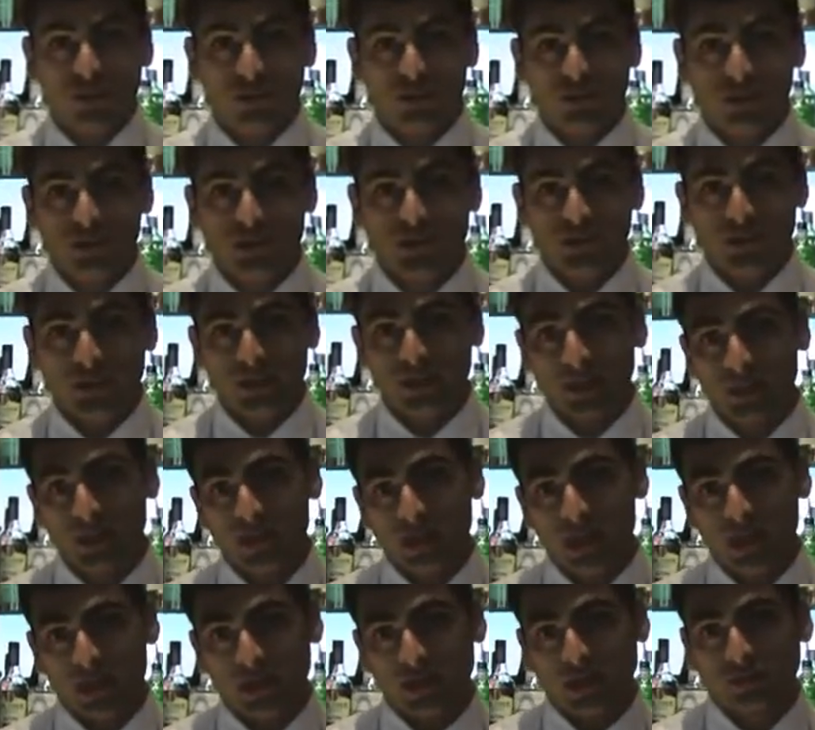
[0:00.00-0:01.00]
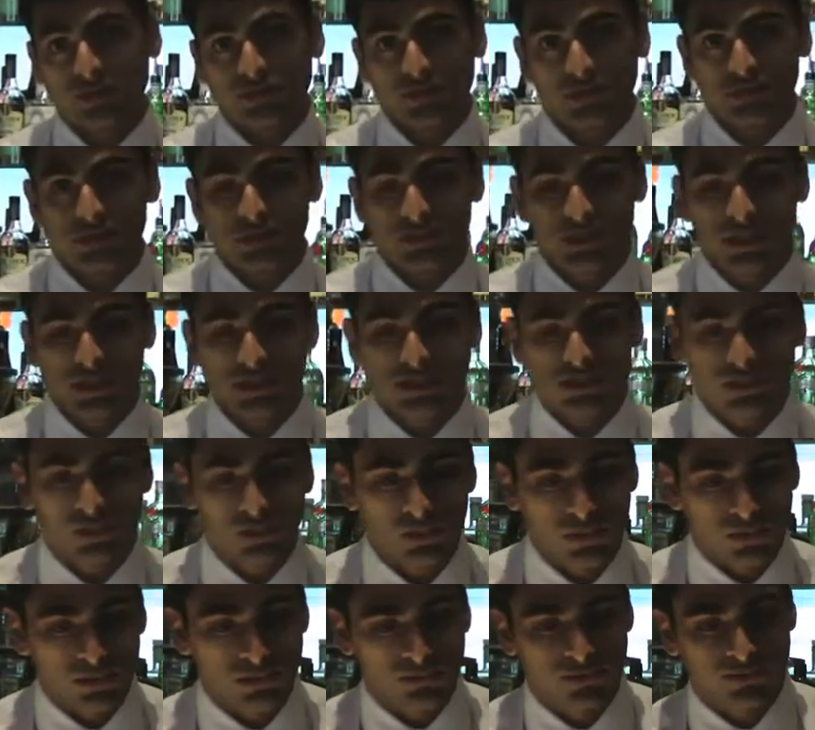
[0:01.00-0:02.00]
I've been doing an afternoon tea
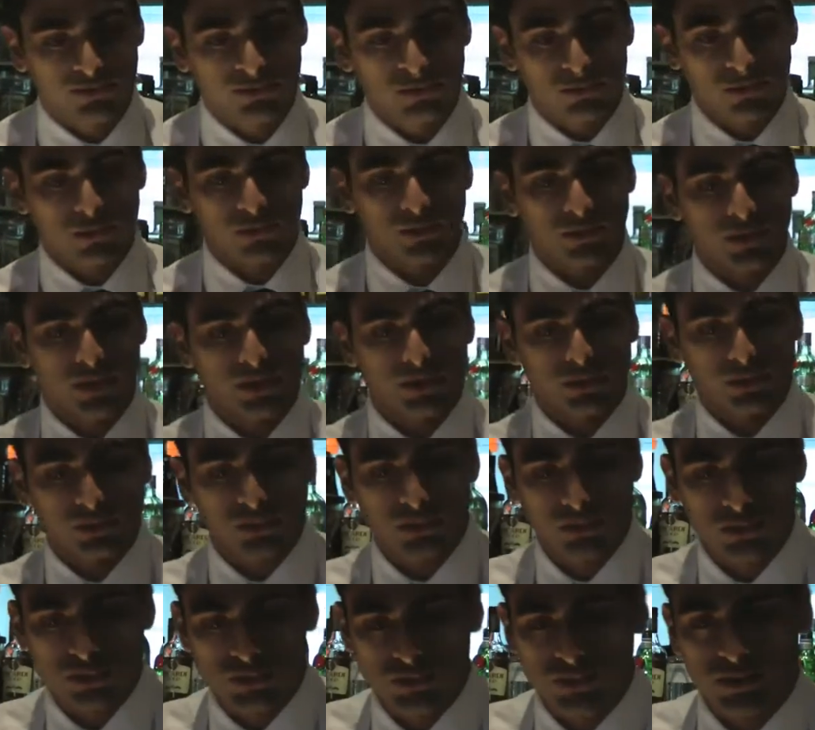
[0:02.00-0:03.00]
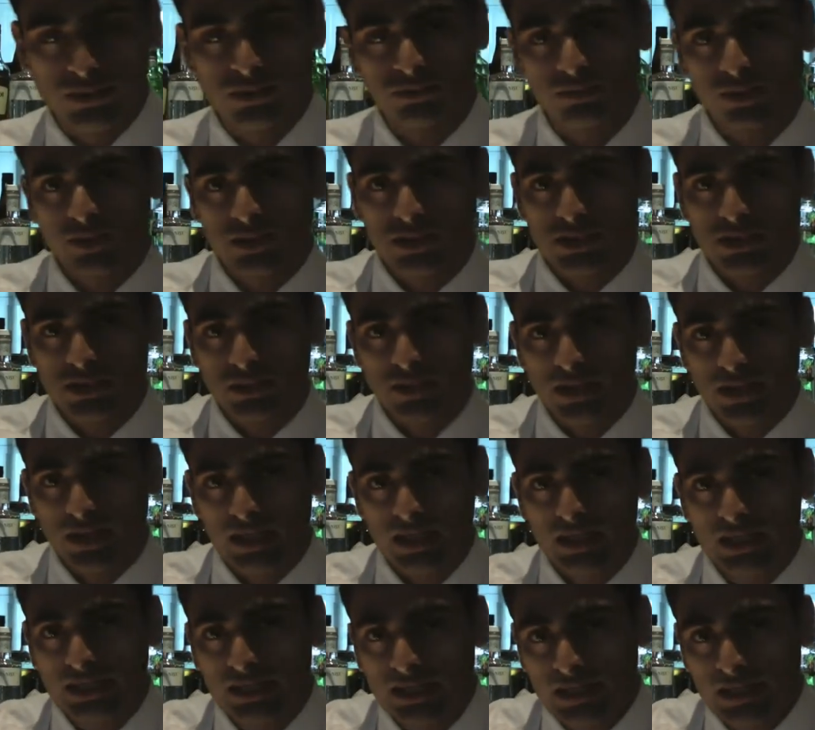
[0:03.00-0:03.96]
talk for the old course we've been doing